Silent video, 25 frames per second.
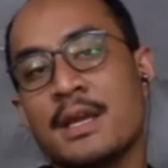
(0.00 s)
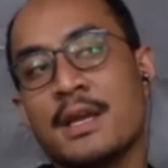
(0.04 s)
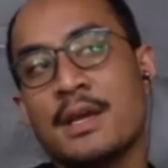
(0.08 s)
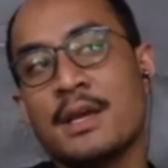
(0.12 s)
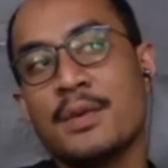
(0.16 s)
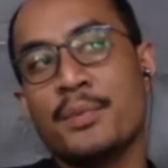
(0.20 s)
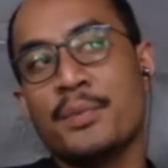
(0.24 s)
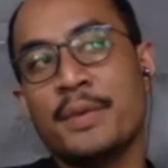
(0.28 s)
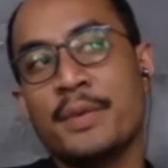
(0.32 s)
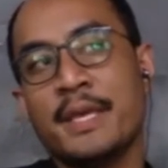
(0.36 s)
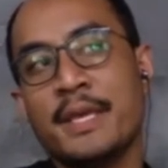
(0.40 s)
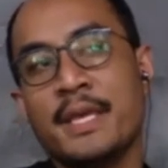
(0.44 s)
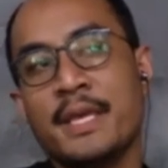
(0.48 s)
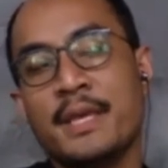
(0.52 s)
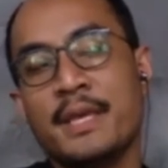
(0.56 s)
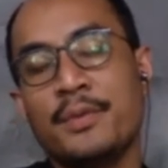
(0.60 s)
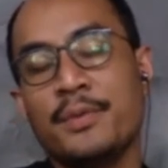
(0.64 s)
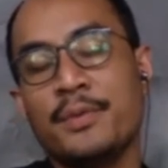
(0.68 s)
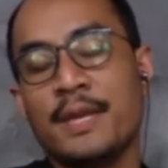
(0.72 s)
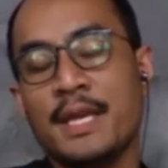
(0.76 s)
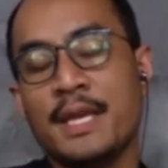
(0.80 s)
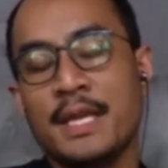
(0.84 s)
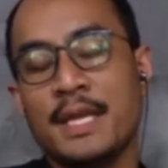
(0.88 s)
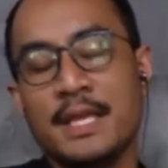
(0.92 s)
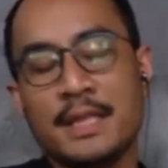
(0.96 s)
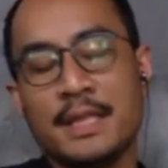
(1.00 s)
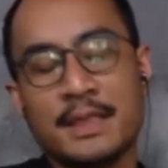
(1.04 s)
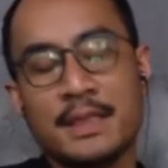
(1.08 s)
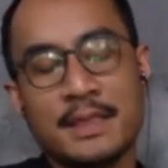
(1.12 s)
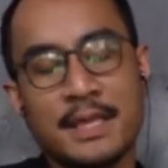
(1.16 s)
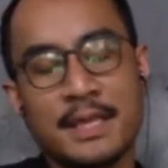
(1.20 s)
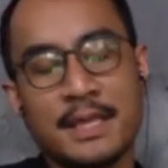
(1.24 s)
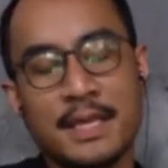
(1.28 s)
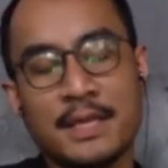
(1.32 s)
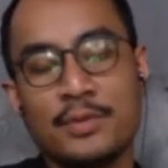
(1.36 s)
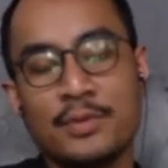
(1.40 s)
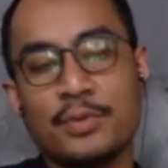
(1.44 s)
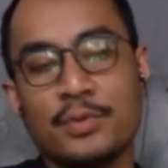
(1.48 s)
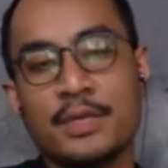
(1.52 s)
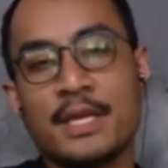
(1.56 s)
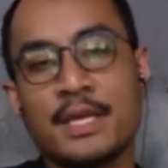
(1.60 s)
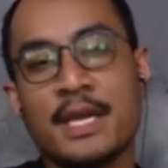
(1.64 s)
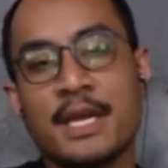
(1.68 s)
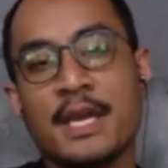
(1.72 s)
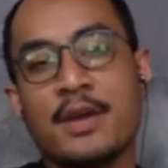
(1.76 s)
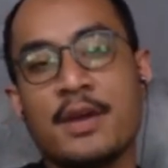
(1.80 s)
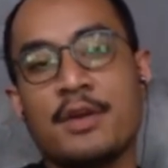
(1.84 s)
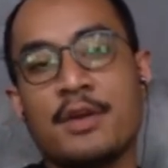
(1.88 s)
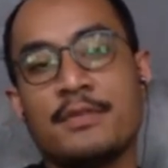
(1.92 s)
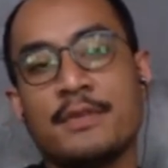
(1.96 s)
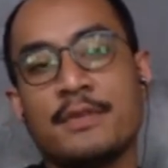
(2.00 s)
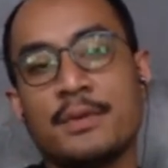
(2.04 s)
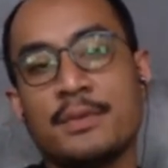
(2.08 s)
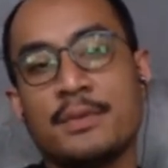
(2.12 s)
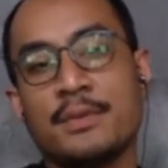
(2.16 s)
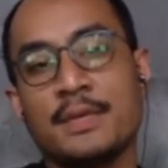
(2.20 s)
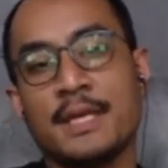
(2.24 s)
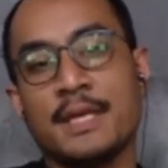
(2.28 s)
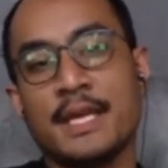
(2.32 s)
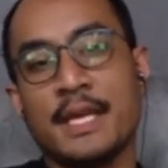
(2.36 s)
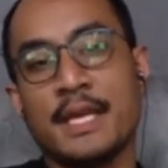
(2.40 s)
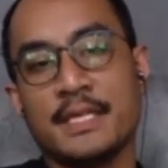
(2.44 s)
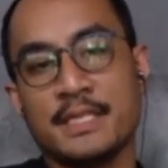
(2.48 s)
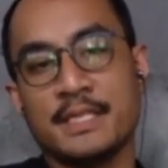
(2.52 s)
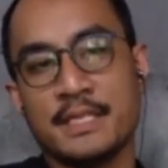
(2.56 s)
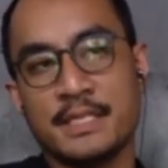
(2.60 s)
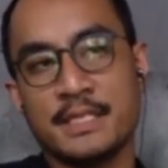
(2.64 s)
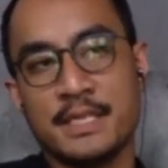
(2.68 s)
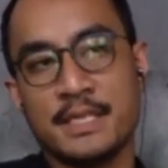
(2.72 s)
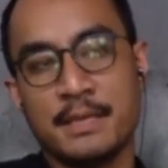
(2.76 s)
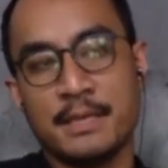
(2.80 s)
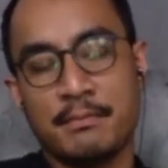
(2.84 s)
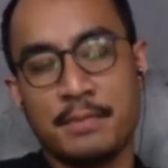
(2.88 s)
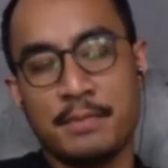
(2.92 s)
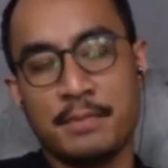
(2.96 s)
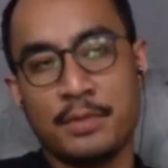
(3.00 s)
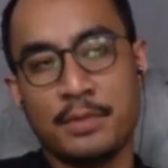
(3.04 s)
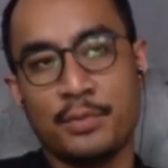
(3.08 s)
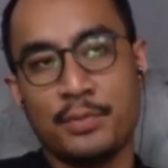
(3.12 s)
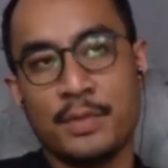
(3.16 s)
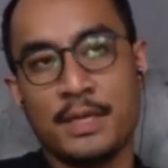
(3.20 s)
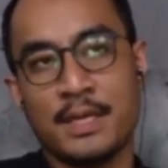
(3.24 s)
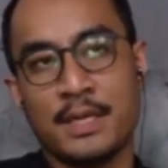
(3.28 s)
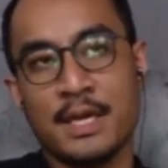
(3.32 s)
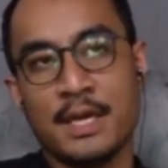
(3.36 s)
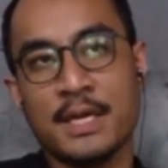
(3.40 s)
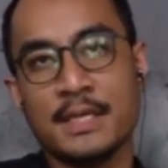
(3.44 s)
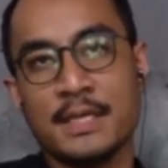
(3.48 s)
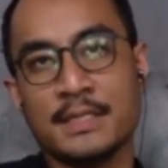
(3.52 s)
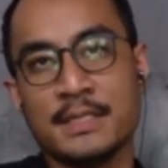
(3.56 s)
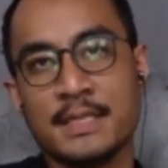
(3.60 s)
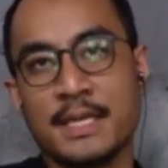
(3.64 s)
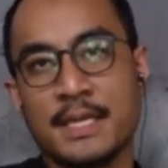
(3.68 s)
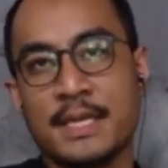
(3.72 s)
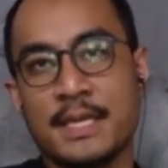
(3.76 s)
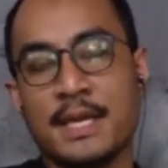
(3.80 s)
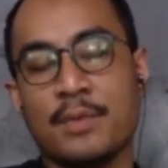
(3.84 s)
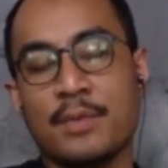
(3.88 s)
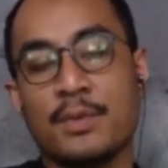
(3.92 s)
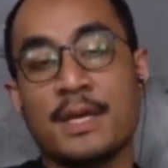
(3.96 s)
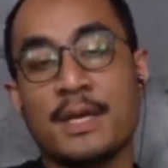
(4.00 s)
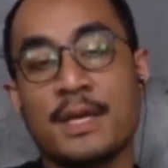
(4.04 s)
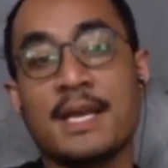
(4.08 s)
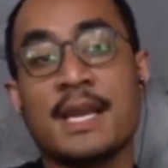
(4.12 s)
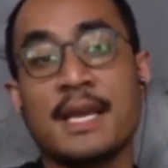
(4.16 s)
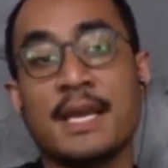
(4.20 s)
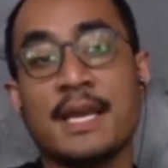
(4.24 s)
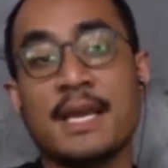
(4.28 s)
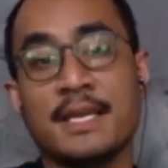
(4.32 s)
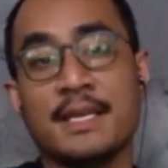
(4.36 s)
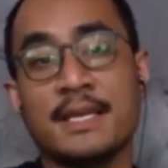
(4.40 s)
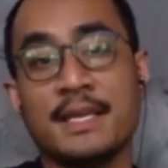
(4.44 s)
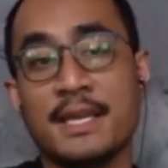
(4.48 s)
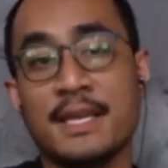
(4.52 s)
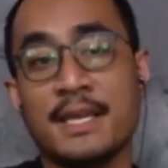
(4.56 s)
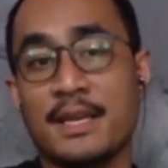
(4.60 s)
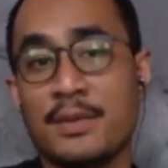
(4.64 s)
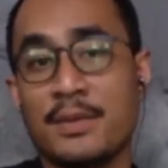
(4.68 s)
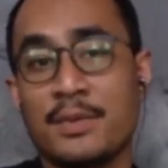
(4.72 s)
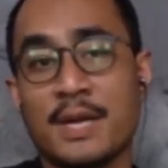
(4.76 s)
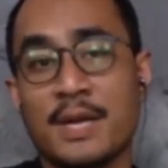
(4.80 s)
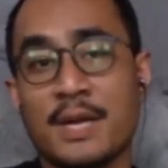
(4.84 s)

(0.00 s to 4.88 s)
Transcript: we really take good care of our relationship between us and our client and our